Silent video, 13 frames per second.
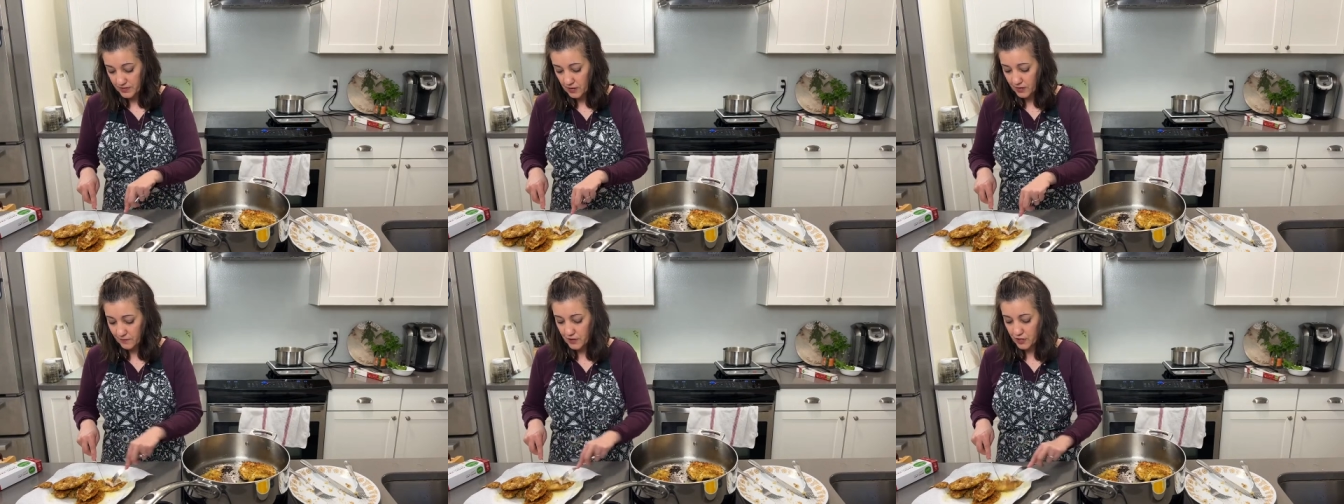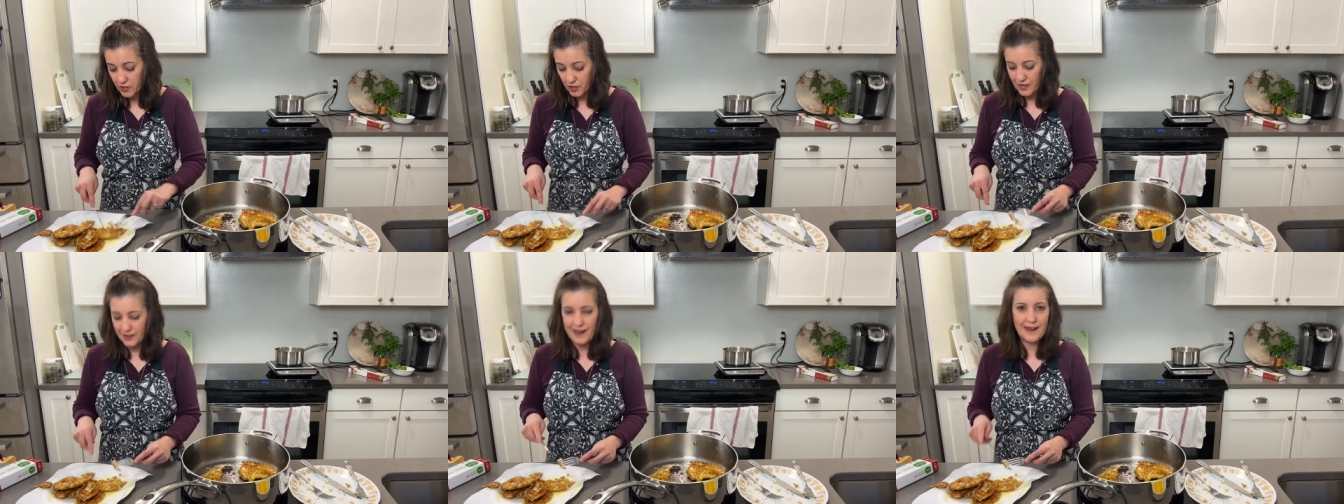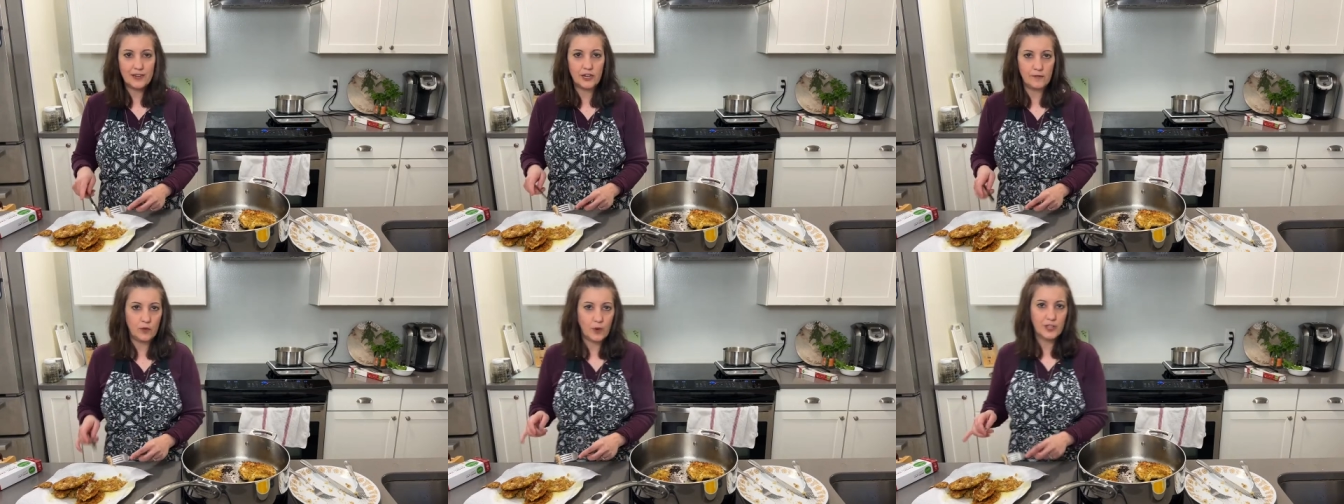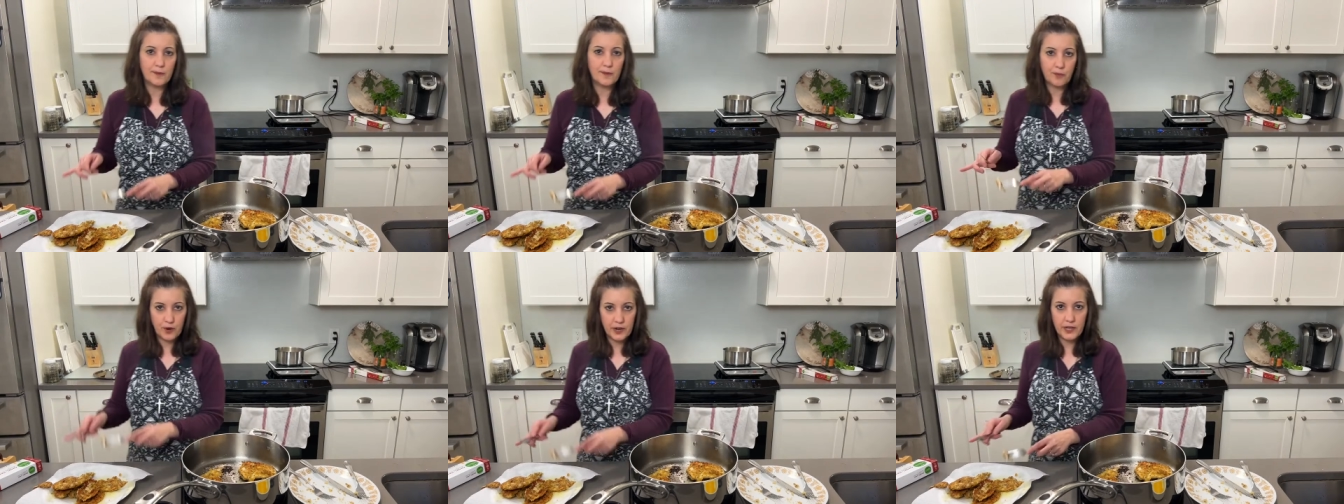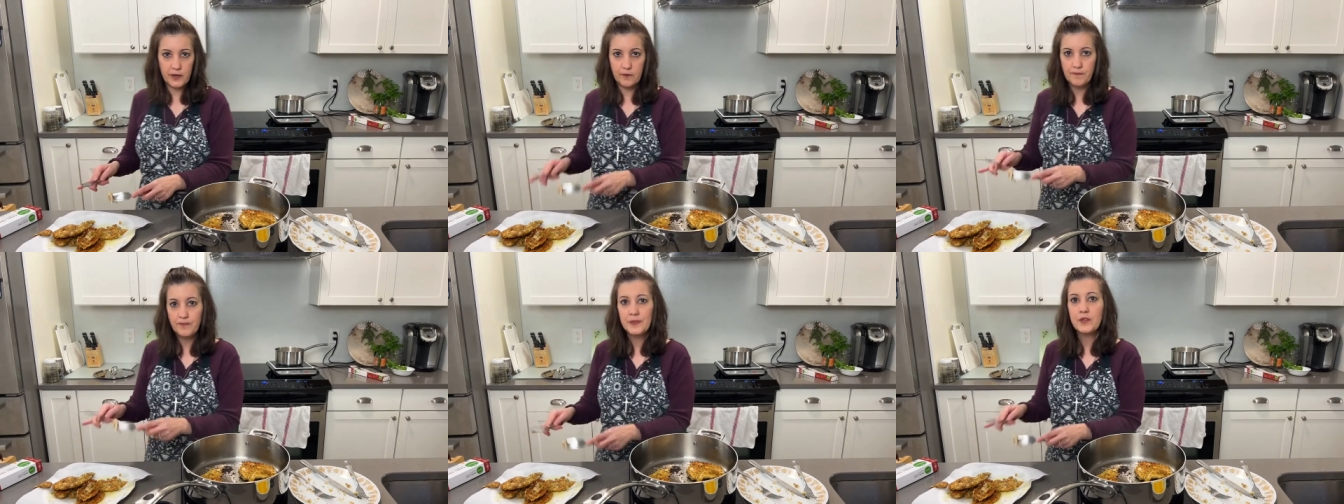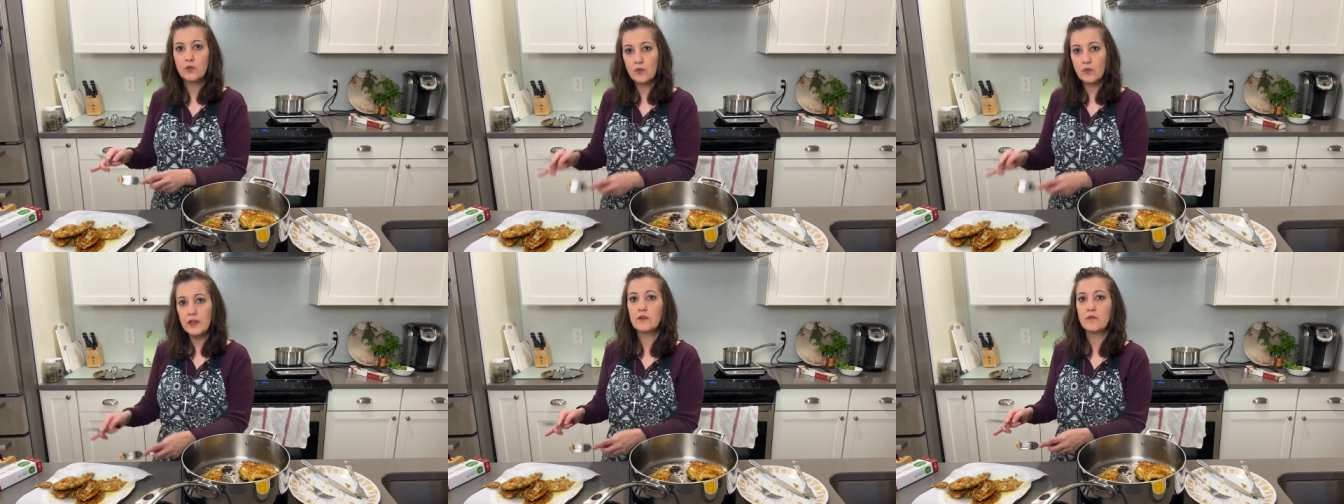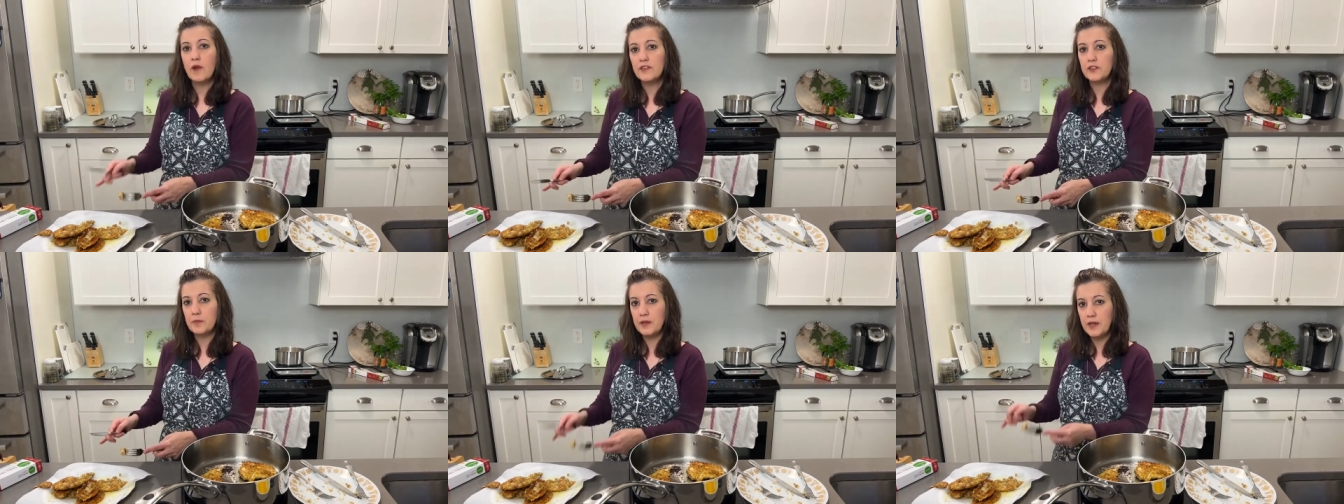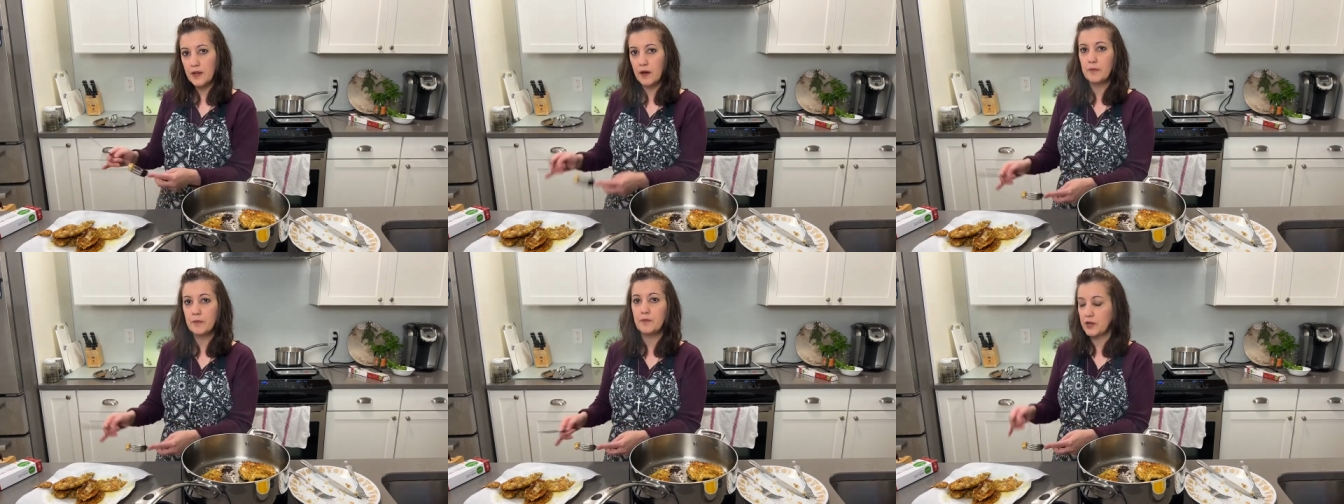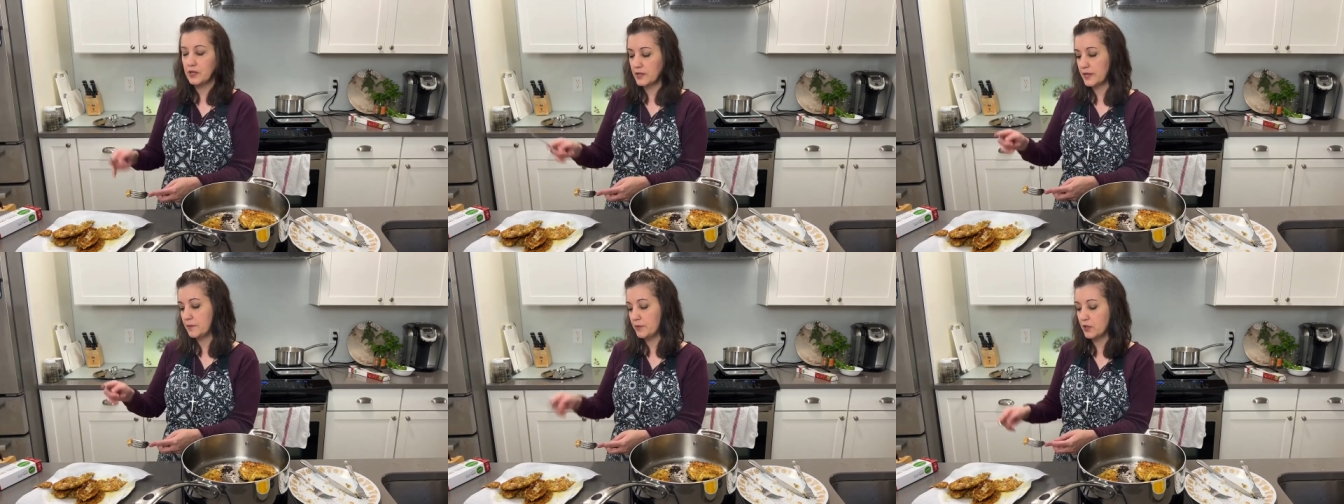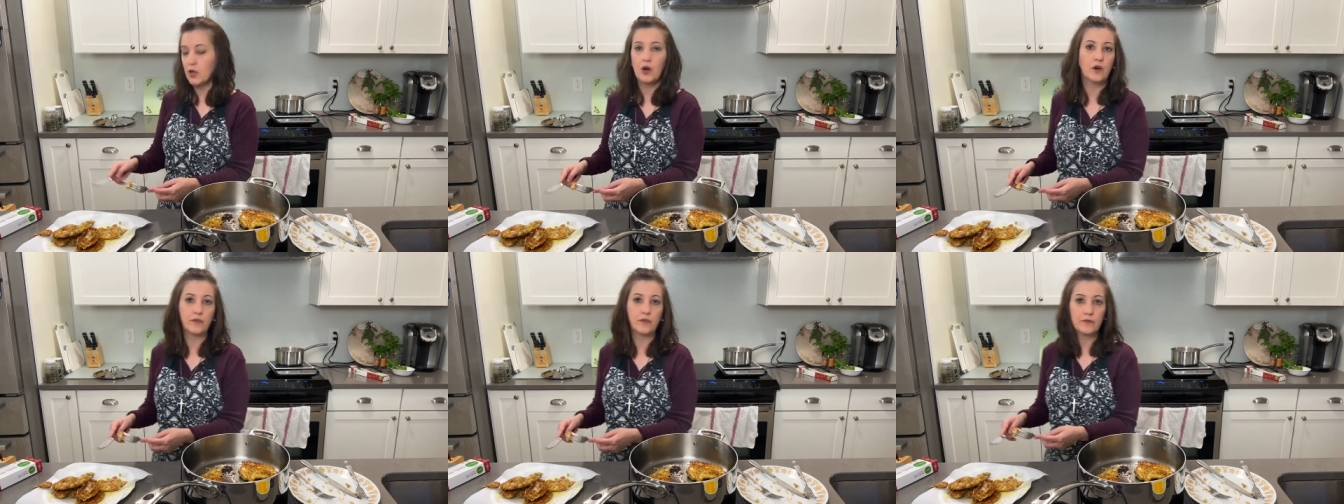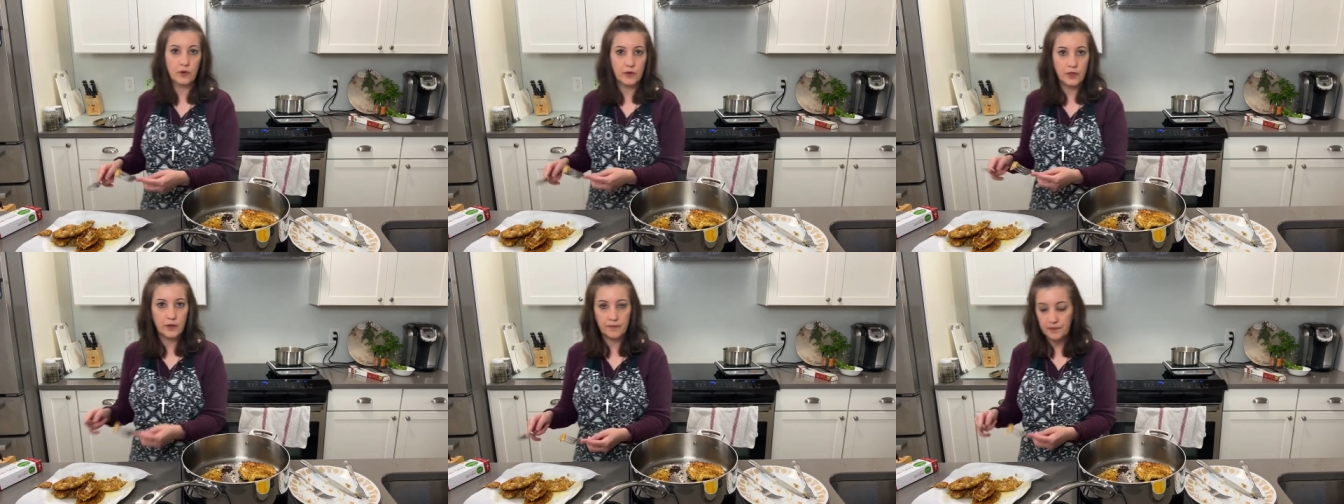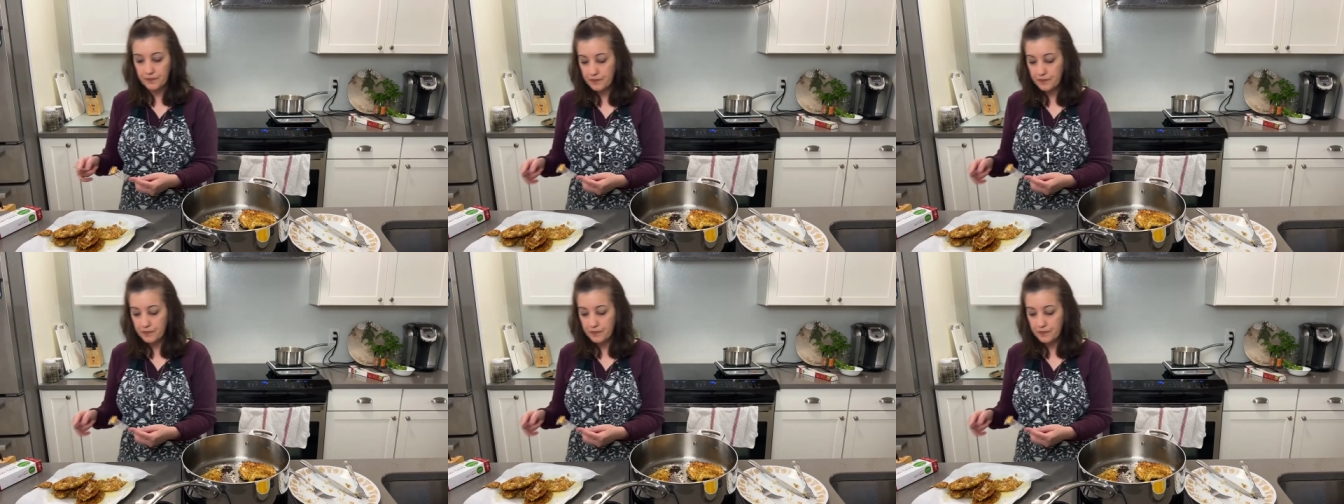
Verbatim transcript: I'll give you the link. Actually, if you want the printed written recipe, I'll put a link below for the